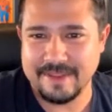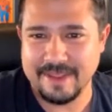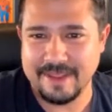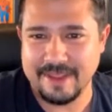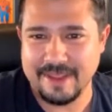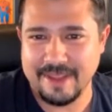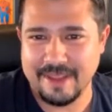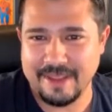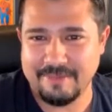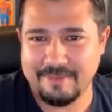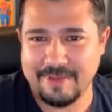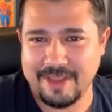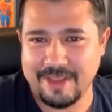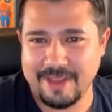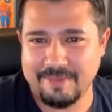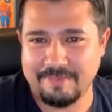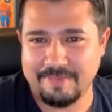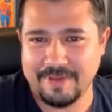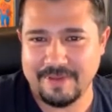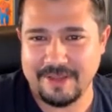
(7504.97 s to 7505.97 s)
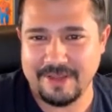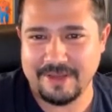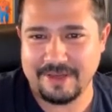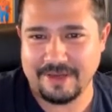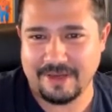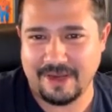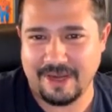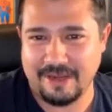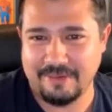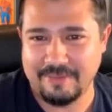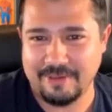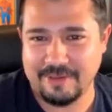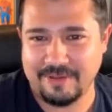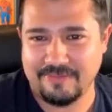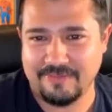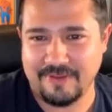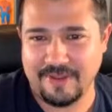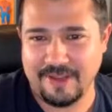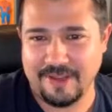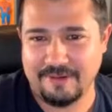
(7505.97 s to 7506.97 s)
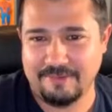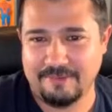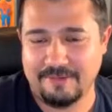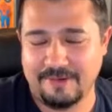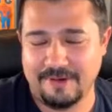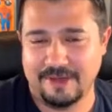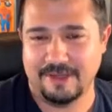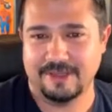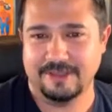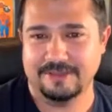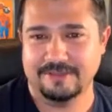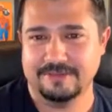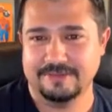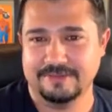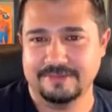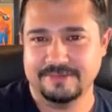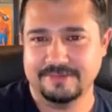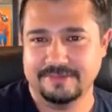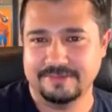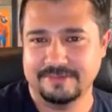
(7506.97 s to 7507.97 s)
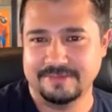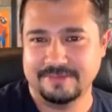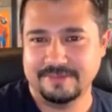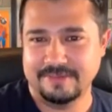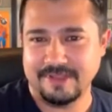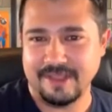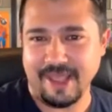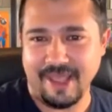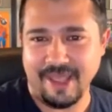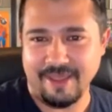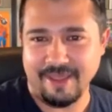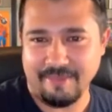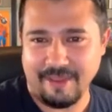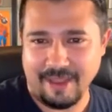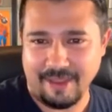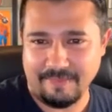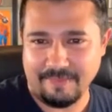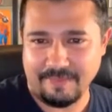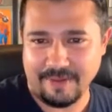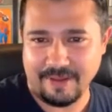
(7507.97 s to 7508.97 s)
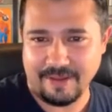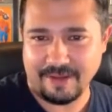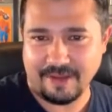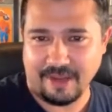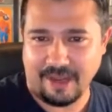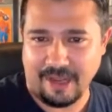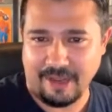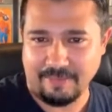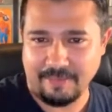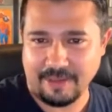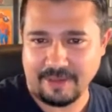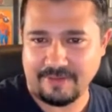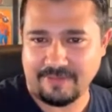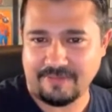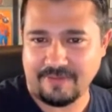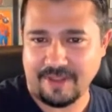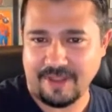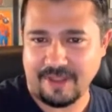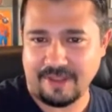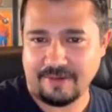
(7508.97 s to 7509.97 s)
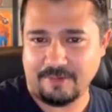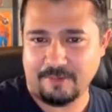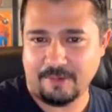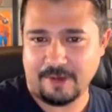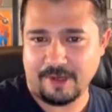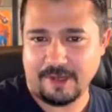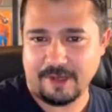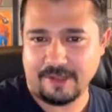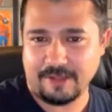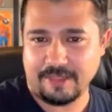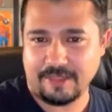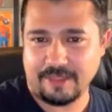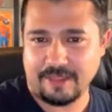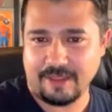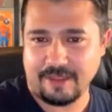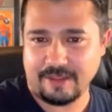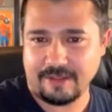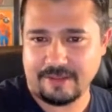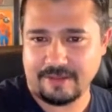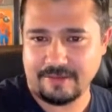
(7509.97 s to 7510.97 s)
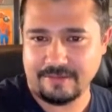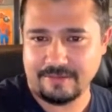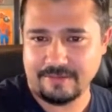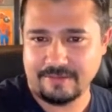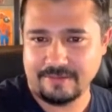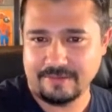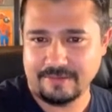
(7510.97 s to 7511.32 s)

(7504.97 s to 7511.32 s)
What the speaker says: MAB Comic Fan 1. MAB Comic Fan 1. Thank you.